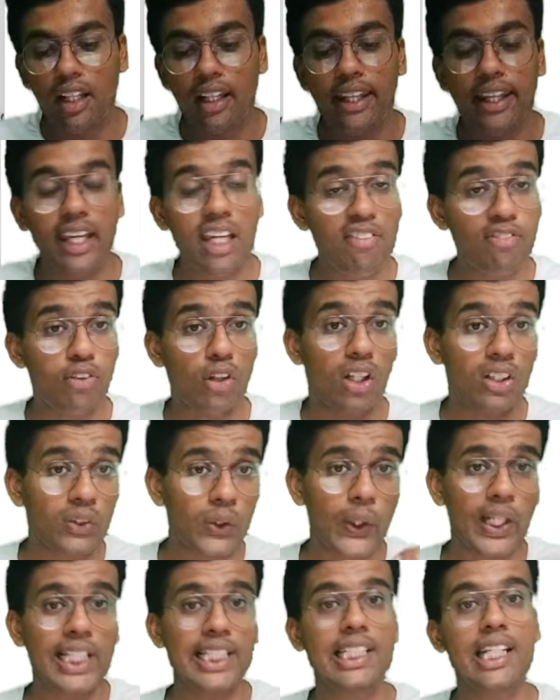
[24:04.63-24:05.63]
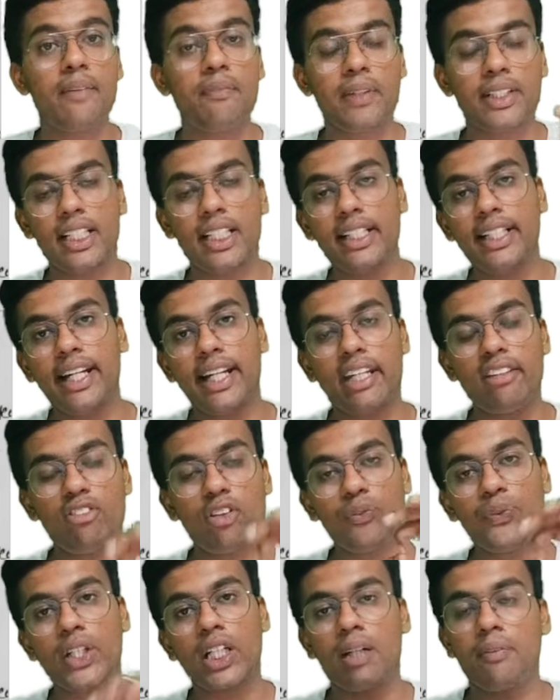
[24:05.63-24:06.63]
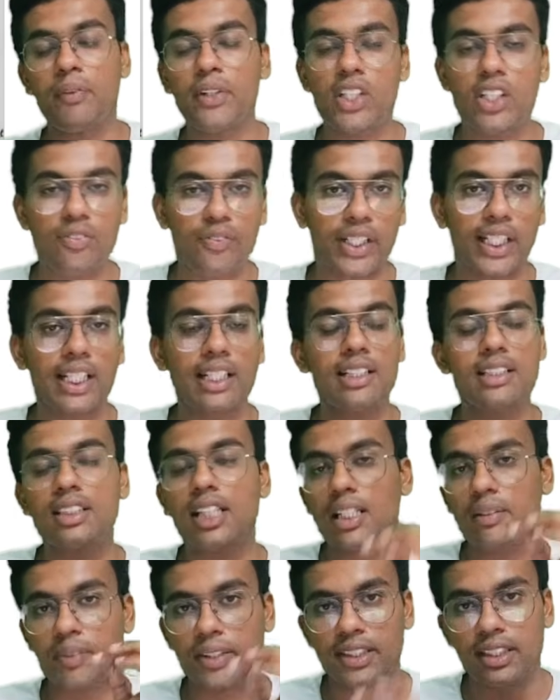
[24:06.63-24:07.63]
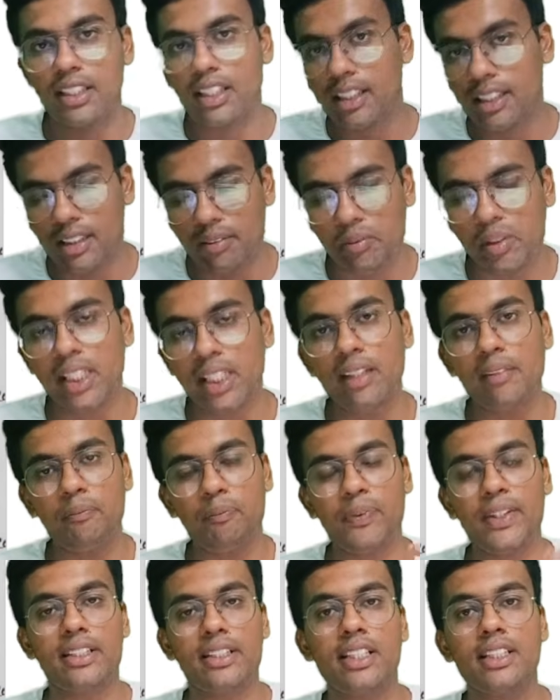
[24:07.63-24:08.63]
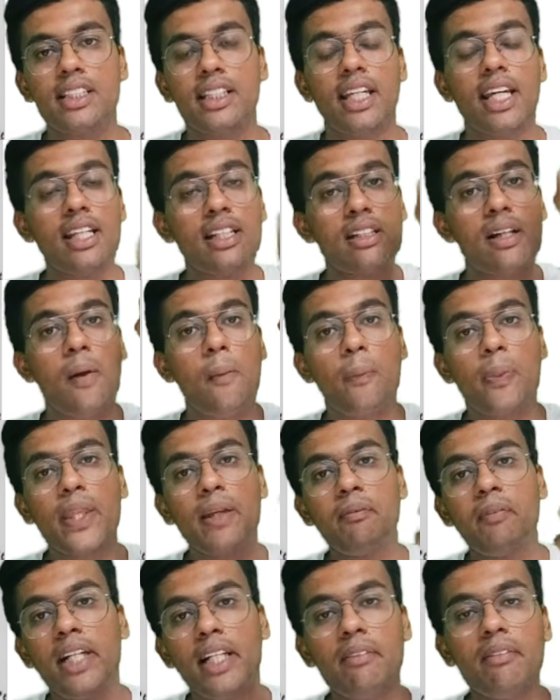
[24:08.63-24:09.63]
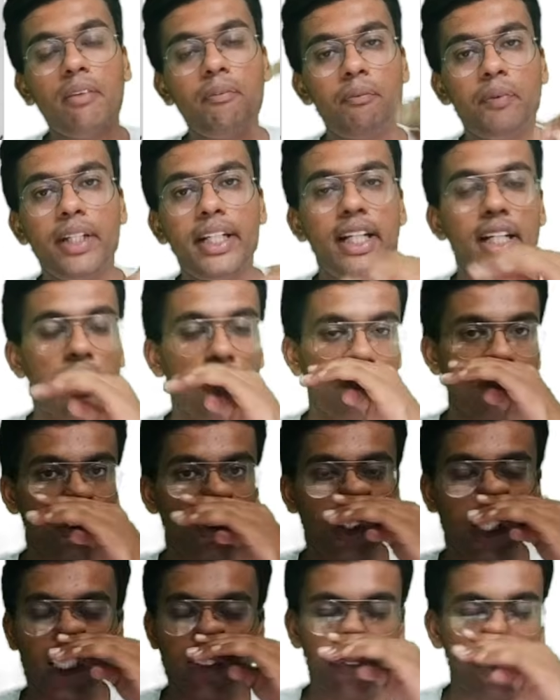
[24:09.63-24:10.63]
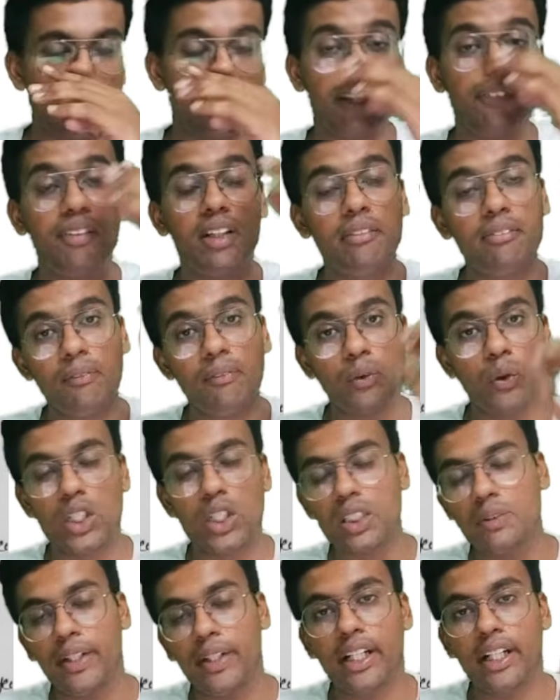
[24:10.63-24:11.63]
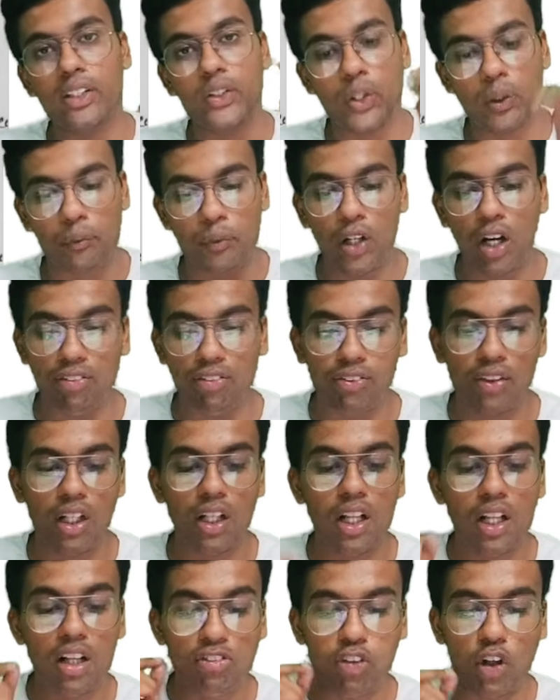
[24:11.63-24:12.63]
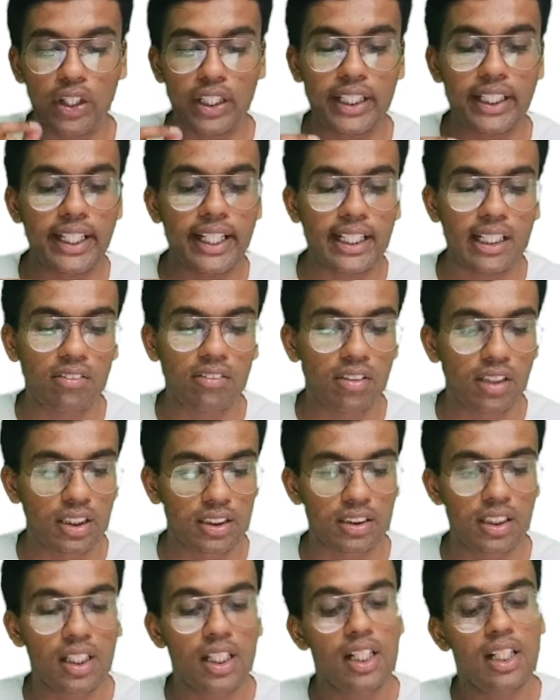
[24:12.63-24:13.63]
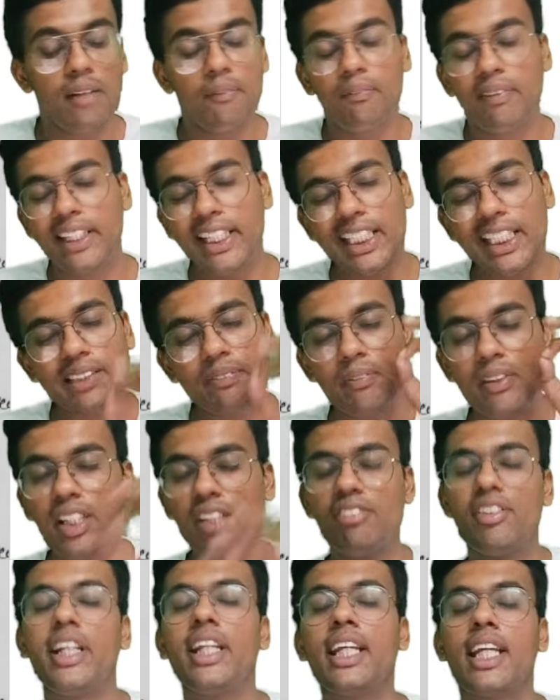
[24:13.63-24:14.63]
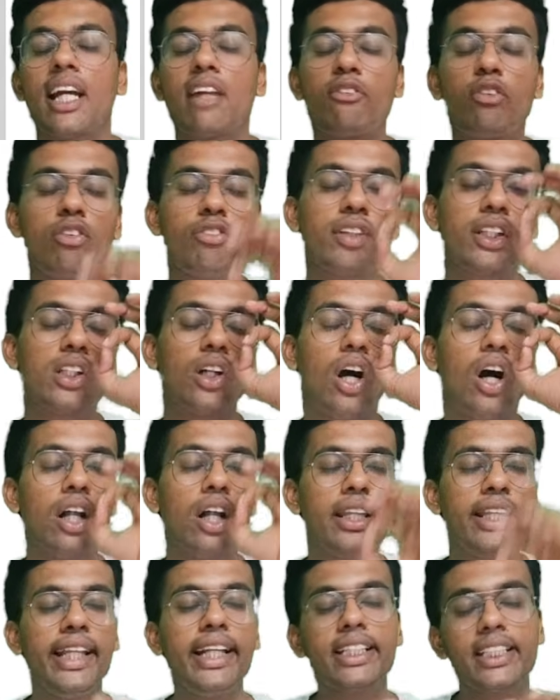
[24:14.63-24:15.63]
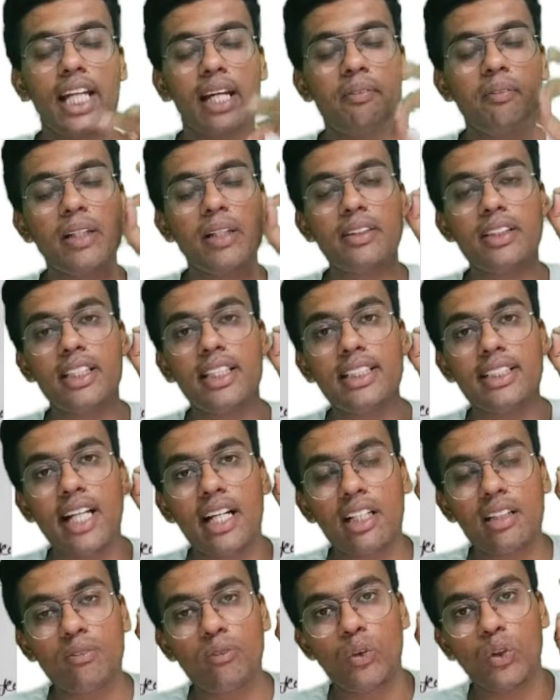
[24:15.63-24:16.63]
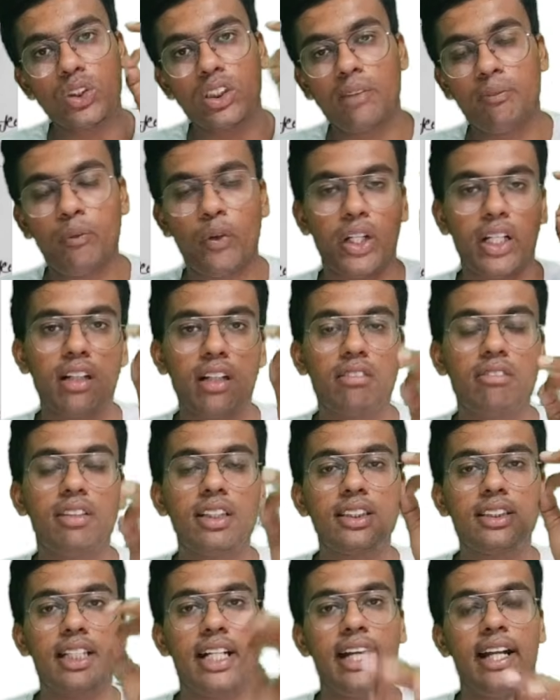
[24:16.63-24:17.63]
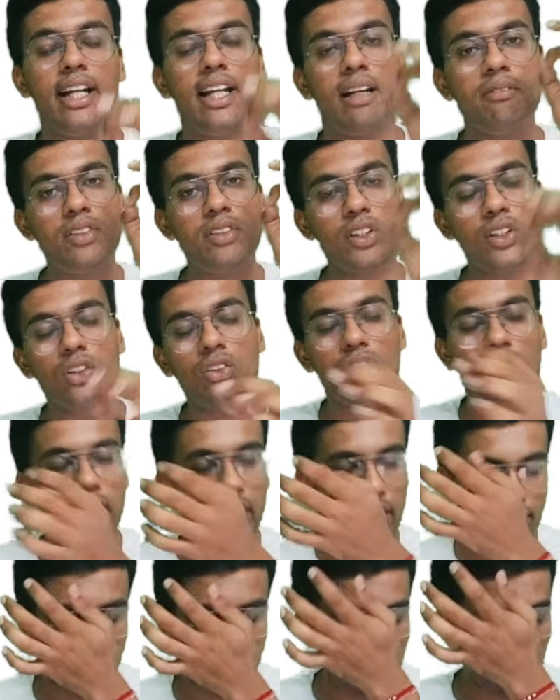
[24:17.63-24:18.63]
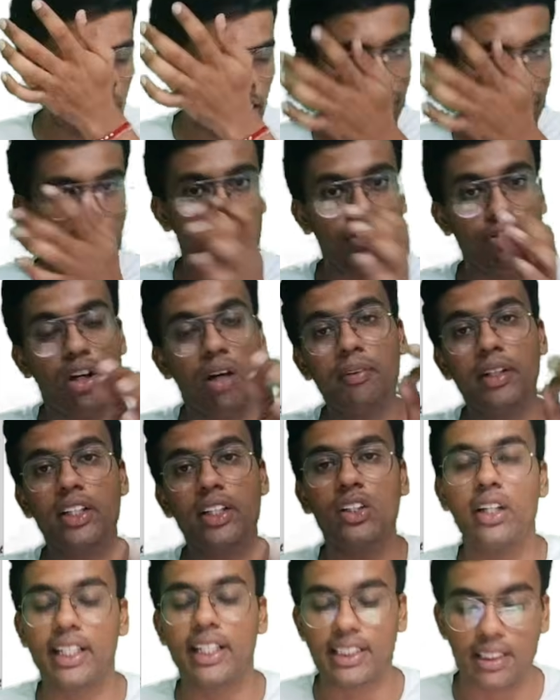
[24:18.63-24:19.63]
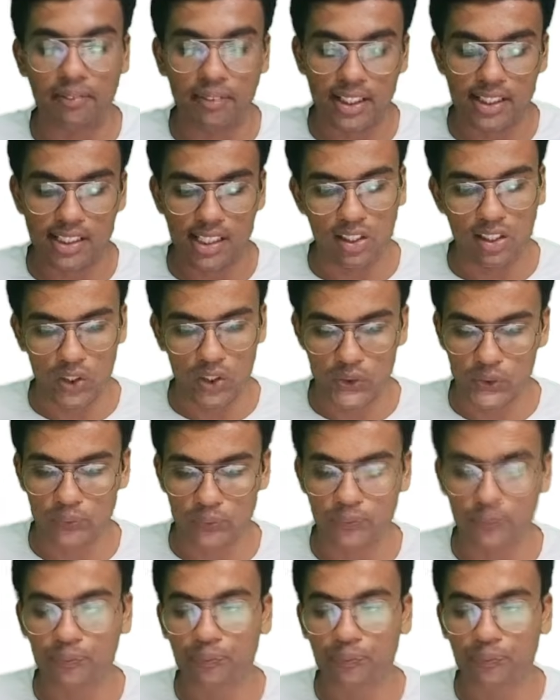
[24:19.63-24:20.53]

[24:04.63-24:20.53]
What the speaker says: If authorized representative of the committee of creditors are present in the meeting, in such a case, the minimum notice period should be of 48 hours. Please be very careful with all these timelines. These are the most important ones, and MCQ will definitely be formed in your examination also.